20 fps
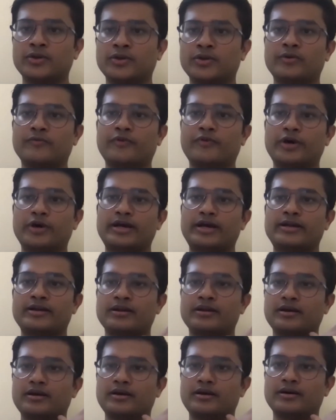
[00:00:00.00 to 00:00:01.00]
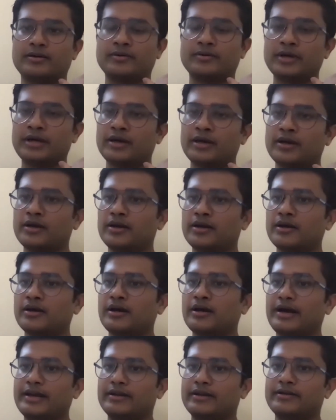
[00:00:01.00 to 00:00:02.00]
for our
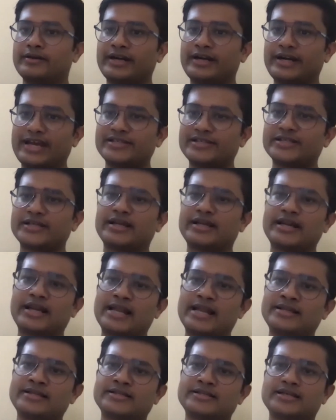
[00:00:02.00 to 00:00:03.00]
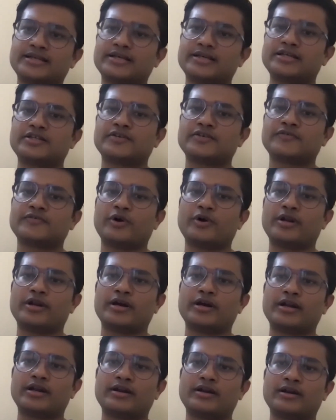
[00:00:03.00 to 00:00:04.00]
and retention analysis, for
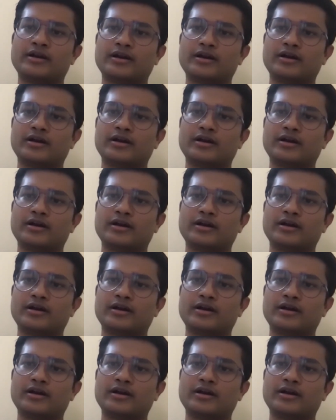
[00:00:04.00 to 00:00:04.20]
our